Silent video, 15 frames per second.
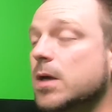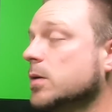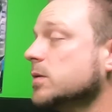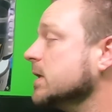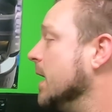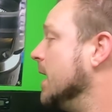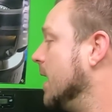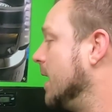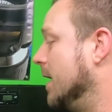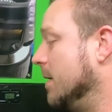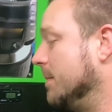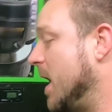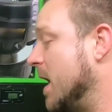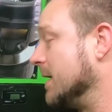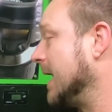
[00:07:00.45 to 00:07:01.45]
loads.
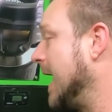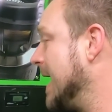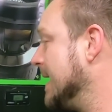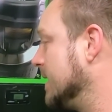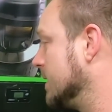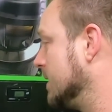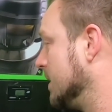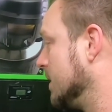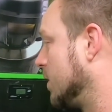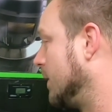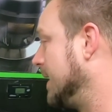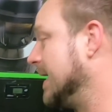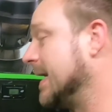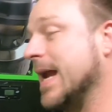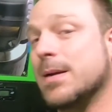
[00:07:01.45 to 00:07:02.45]
Unlike Korean